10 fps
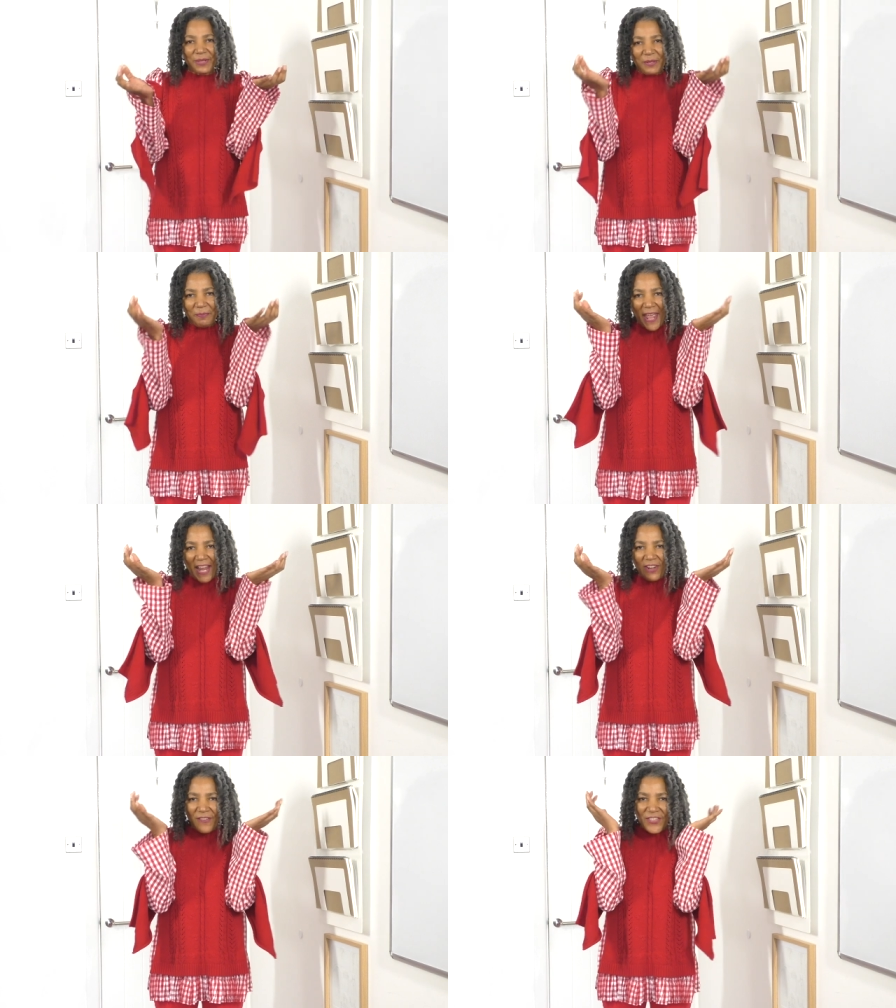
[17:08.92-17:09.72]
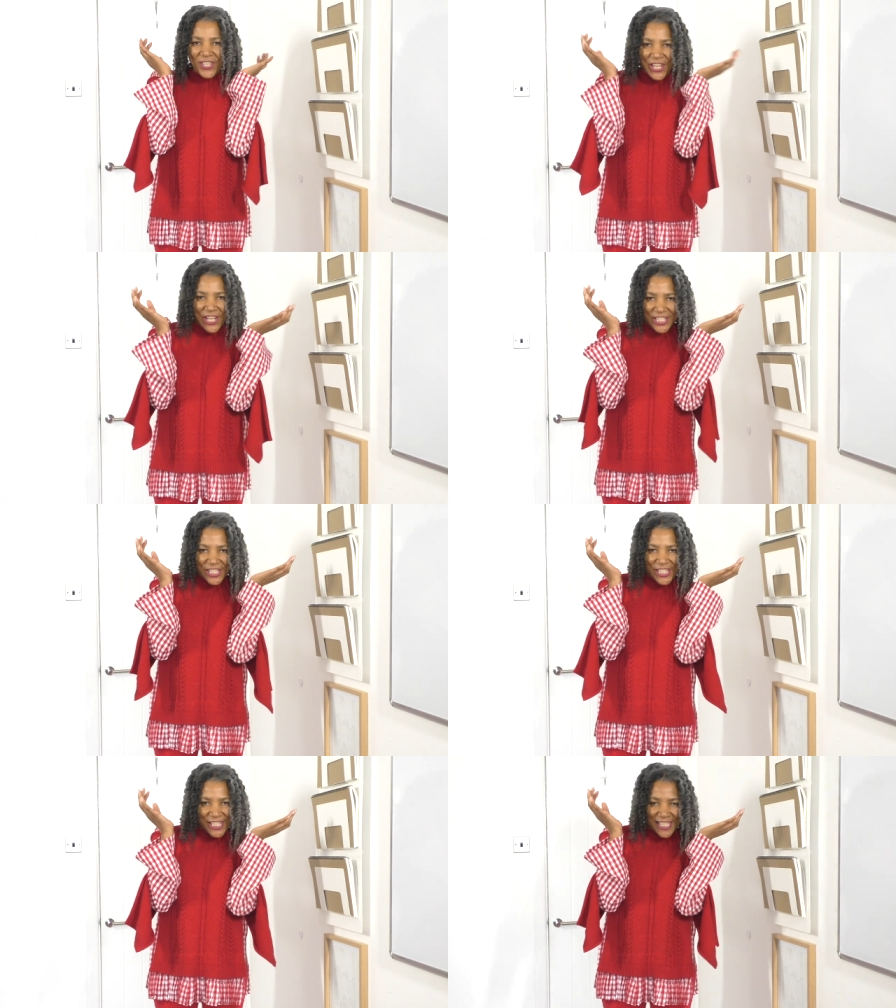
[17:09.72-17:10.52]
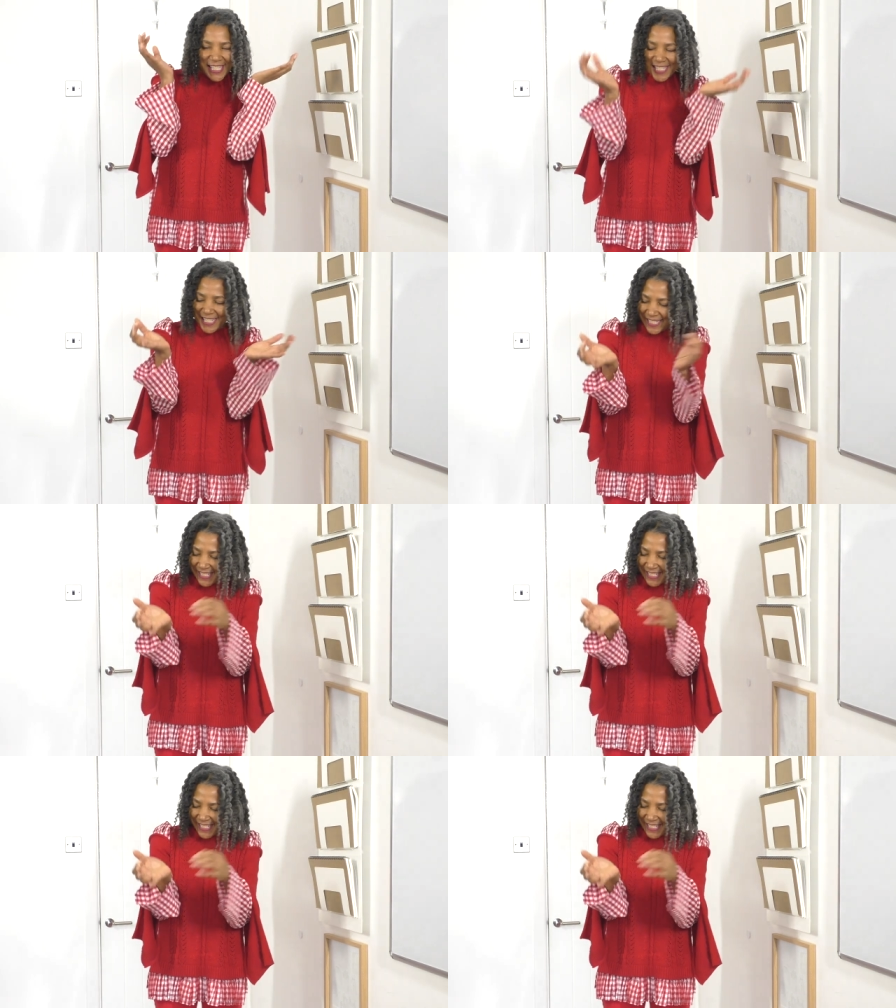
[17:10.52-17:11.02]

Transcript: was a pair of curtains.